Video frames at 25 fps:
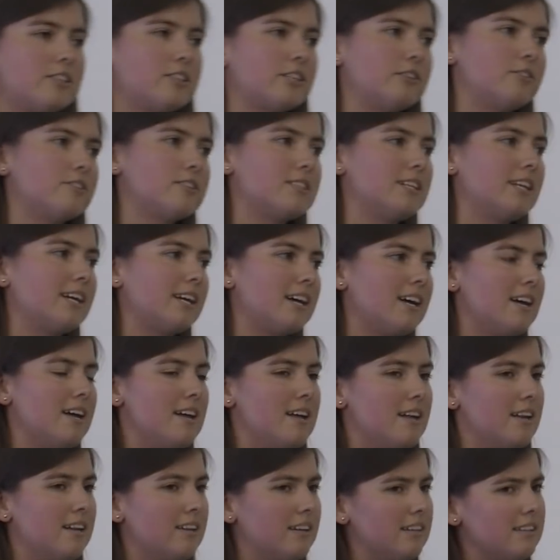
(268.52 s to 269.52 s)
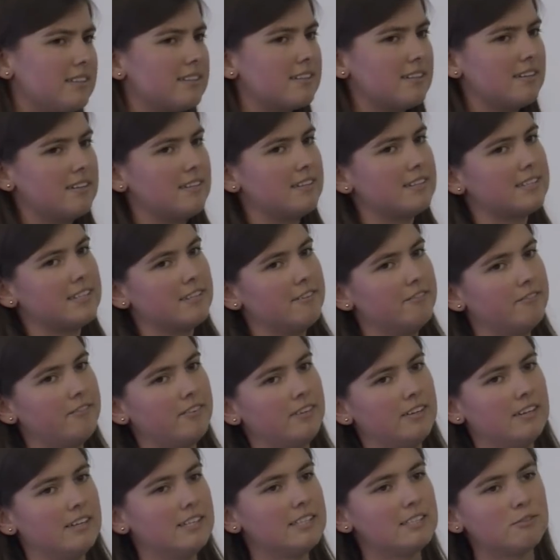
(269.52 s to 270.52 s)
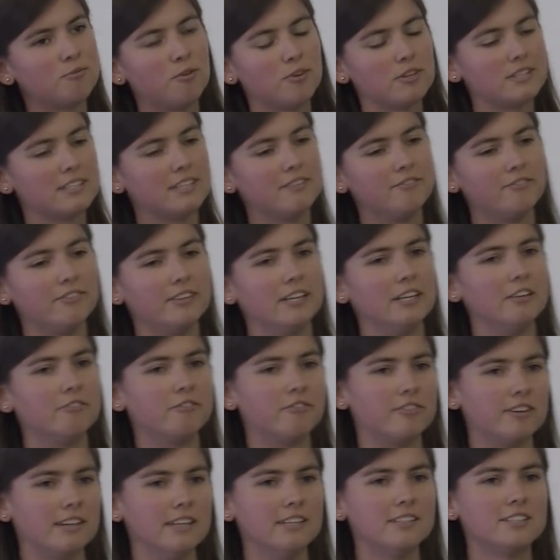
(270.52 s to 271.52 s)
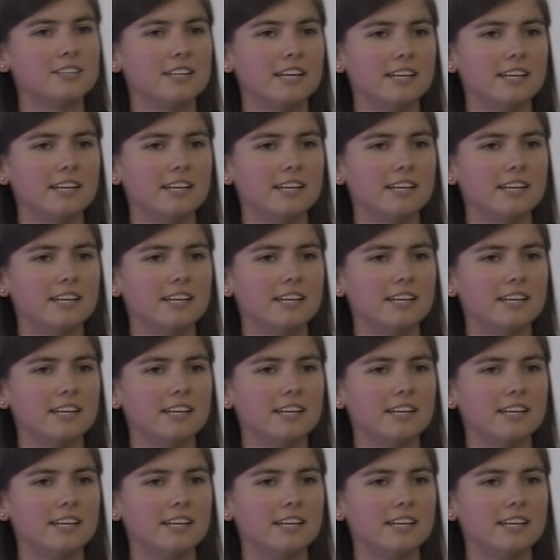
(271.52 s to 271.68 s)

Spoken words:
So I was like, let's learn something, let's watch something in French.